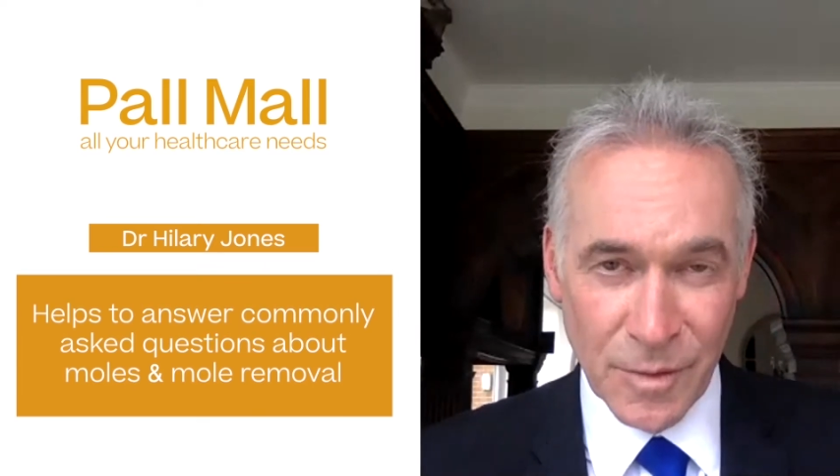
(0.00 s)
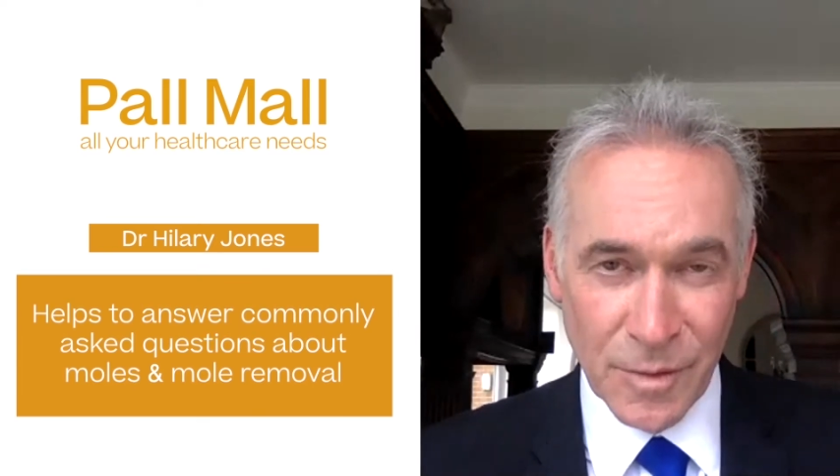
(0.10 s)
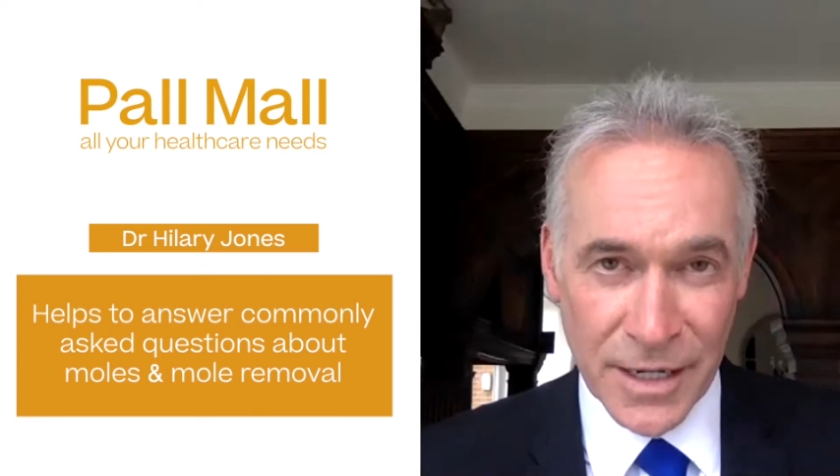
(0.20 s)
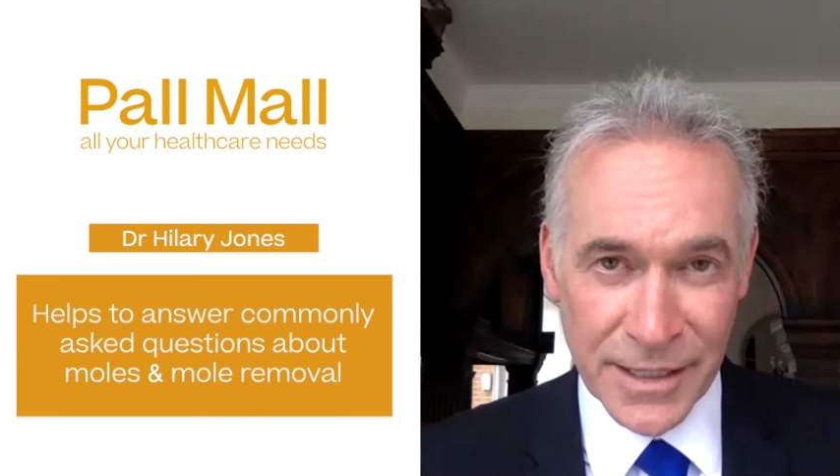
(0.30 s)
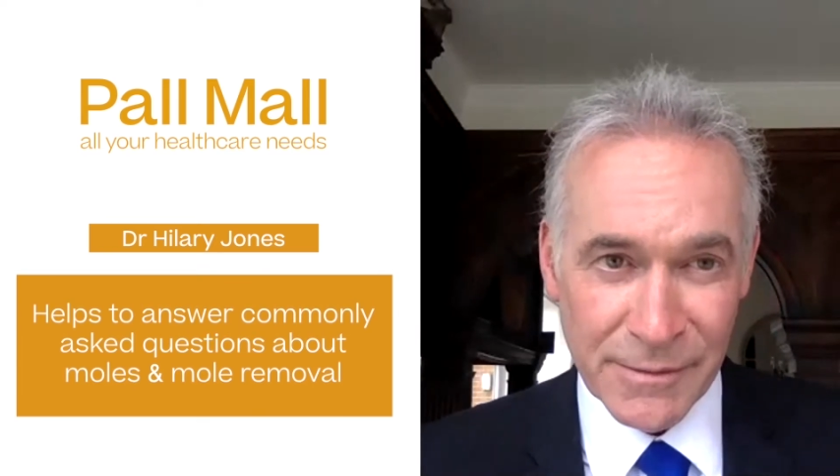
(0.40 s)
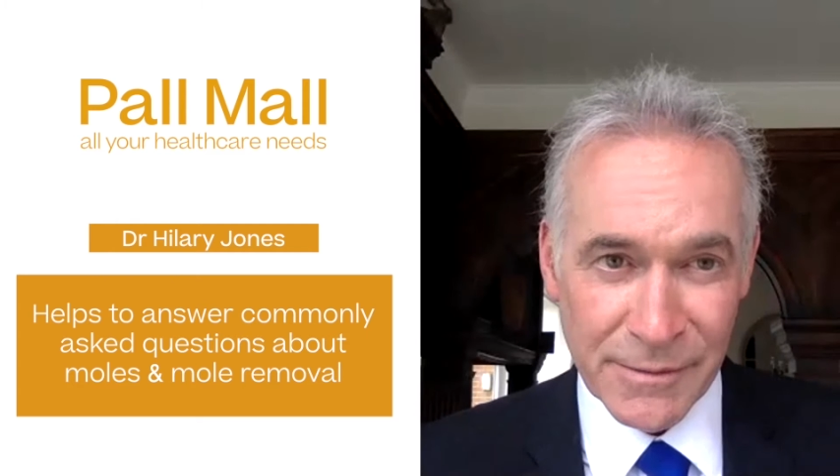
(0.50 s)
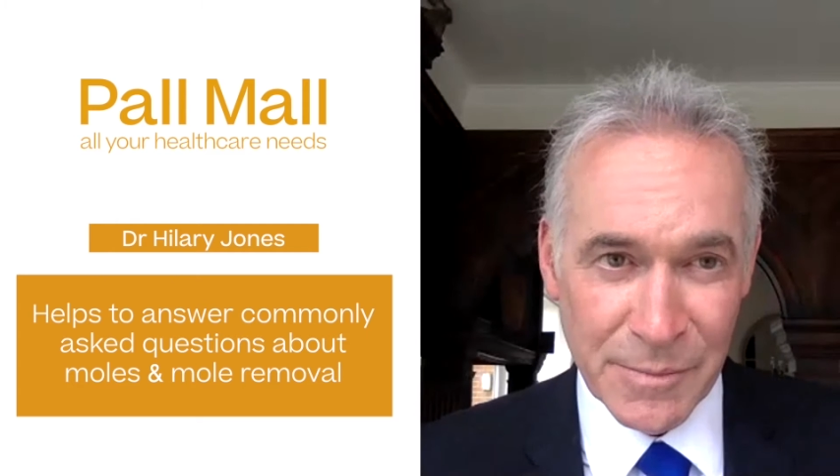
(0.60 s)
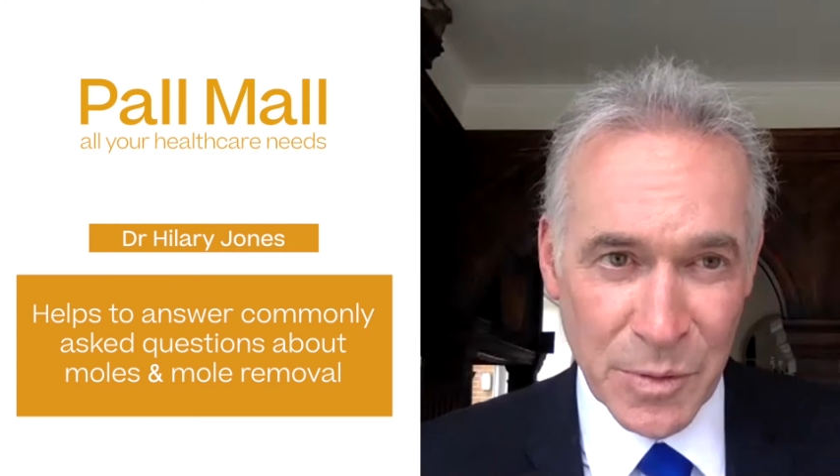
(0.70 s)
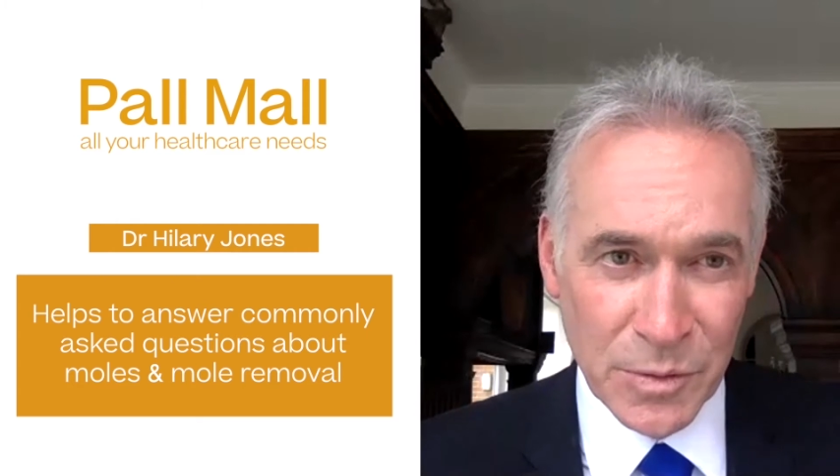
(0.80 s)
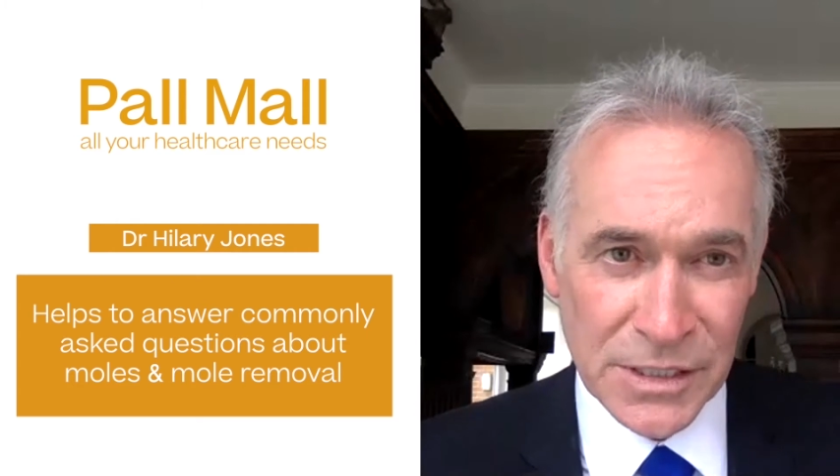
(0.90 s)
why they're
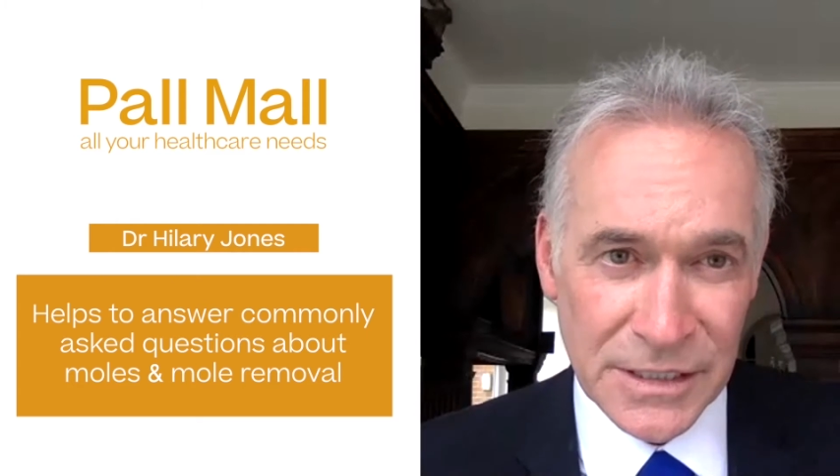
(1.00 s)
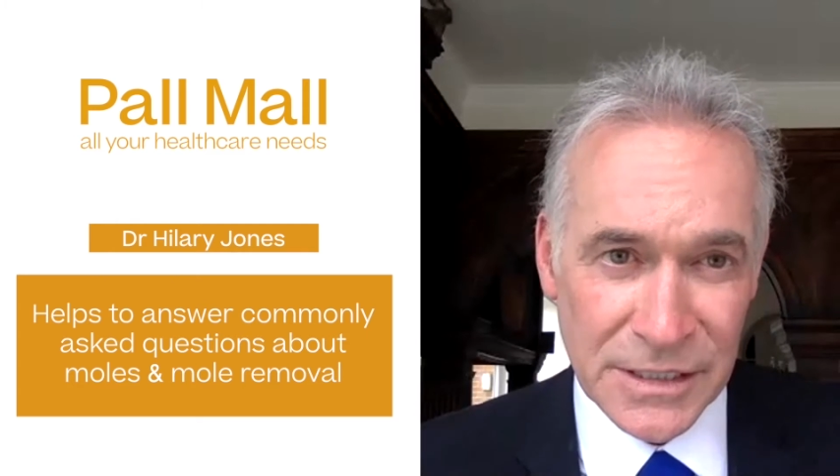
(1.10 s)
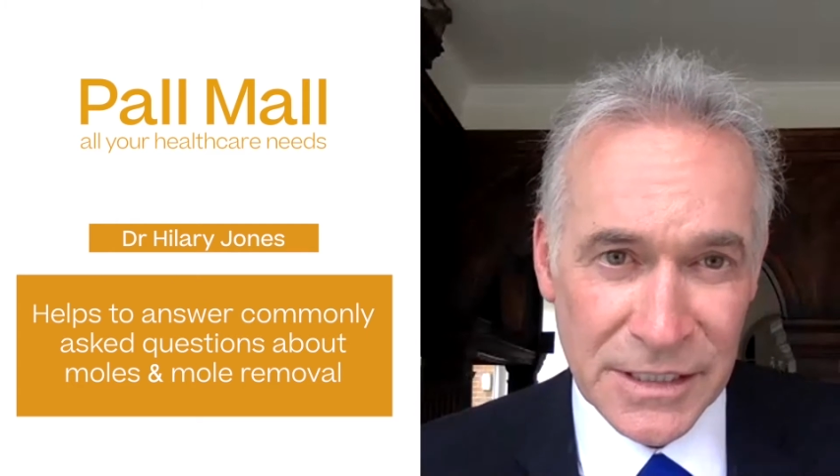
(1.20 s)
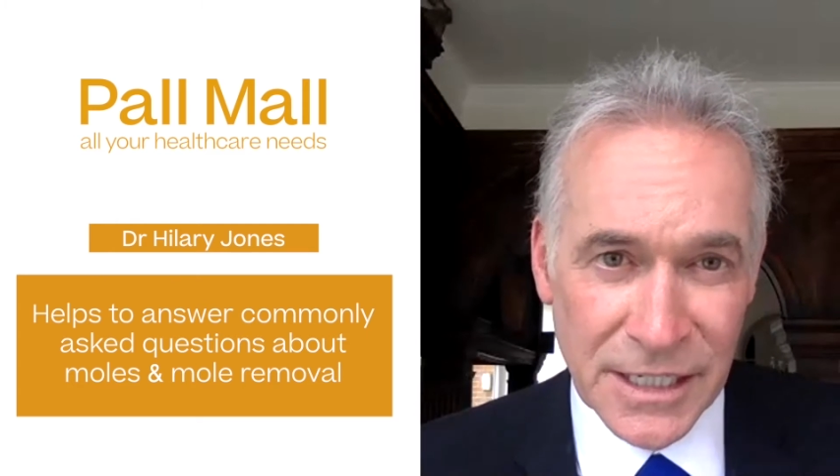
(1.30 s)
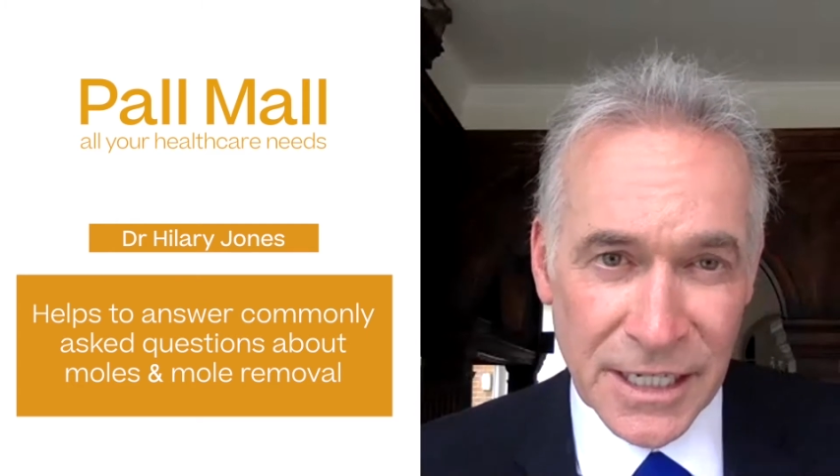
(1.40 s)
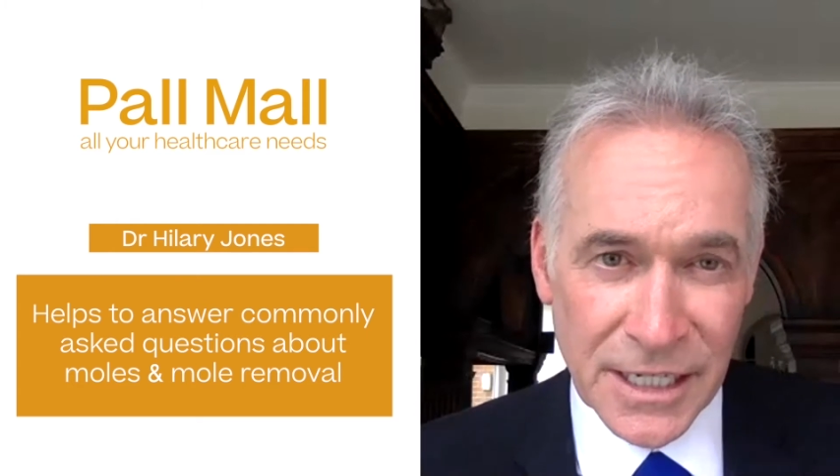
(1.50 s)
important.